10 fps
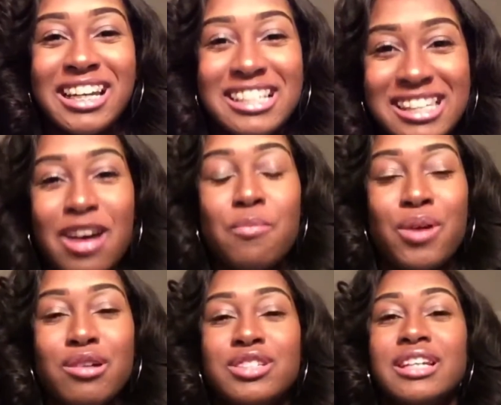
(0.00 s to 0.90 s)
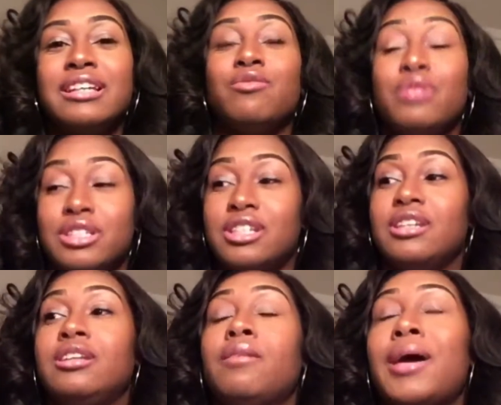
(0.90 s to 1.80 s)
It's approaching, which
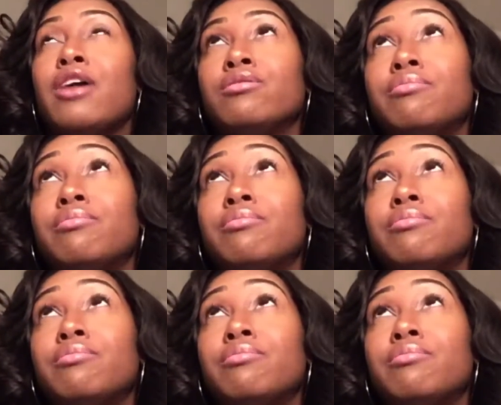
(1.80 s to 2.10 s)
in about